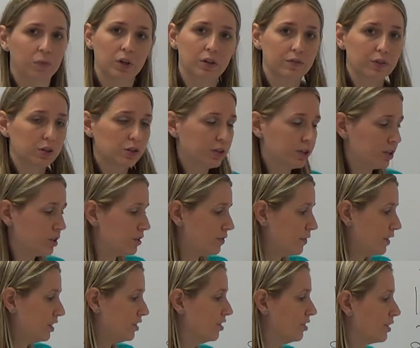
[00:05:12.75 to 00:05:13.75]
If you look at this
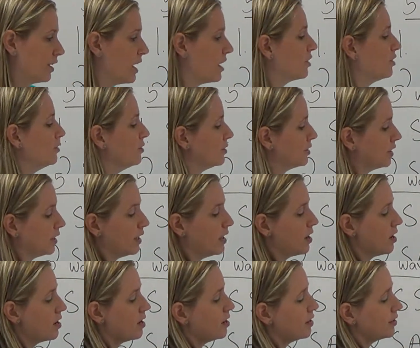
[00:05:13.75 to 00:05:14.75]
figure now, you
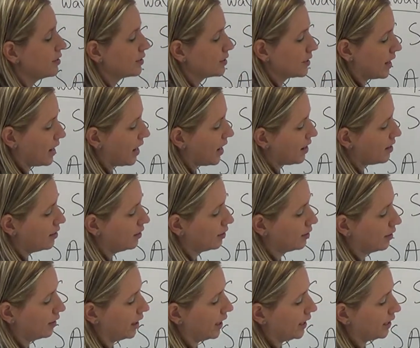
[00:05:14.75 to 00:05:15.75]
see side,
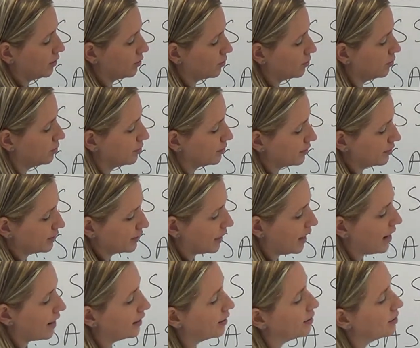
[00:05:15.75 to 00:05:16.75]
angle,
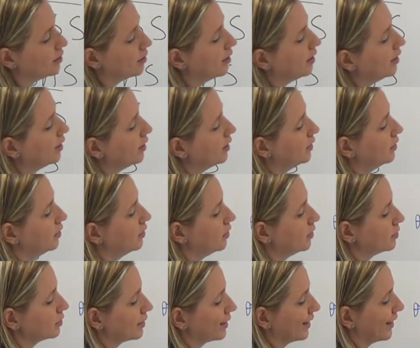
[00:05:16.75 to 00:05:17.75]
side.
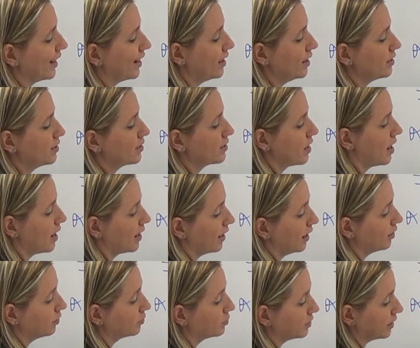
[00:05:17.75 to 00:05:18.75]
So that is
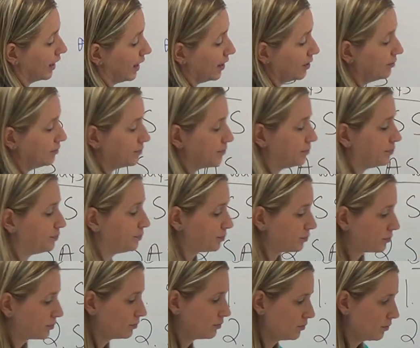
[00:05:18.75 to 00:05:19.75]
side, angle, side.
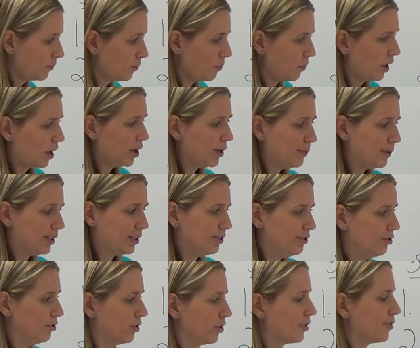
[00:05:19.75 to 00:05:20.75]
And we can
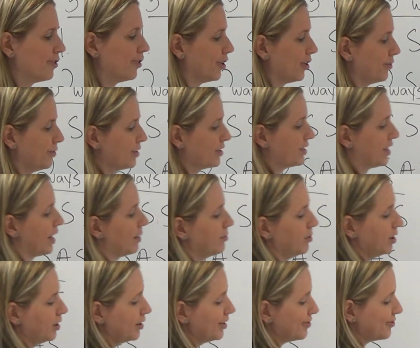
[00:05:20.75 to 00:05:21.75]
do our congruent
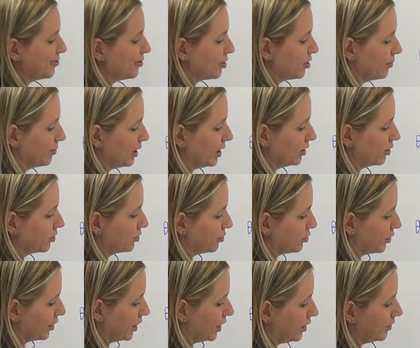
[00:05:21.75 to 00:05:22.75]
statement, and this one's going to be a little
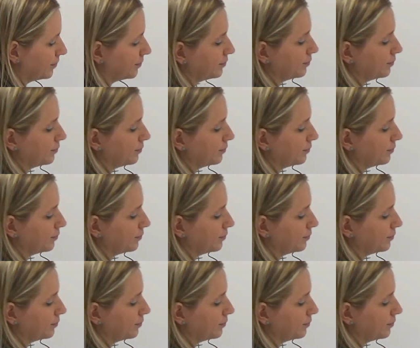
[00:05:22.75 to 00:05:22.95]
tricky.